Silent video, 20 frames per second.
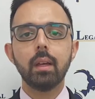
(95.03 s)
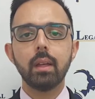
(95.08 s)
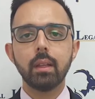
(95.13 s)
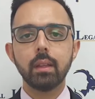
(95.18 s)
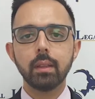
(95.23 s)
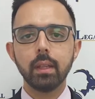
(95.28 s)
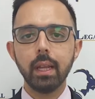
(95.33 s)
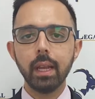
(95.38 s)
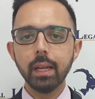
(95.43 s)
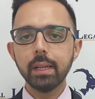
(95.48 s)

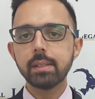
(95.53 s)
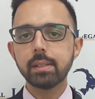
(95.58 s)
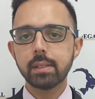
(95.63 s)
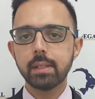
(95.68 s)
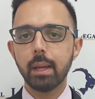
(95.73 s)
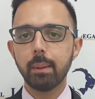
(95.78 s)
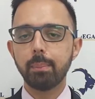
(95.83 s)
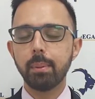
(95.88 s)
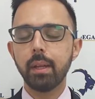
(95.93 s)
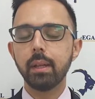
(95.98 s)
The next
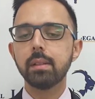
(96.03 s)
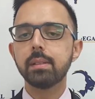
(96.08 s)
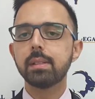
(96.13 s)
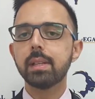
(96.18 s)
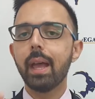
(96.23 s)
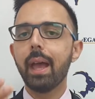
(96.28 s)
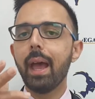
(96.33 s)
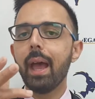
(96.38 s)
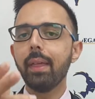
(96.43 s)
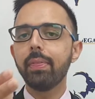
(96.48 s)
step is,
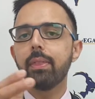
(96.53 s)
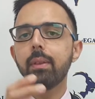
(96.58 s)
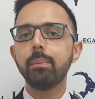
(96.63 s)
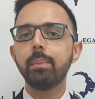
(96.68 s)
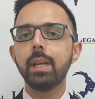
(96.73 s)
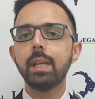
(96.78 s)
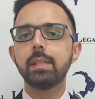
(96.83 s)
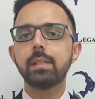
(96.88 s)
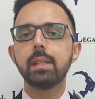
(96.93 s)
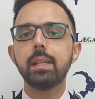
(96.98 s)
at the
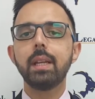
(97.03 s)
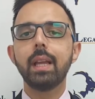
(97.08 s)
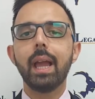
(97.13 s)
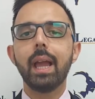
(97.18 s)
meeting,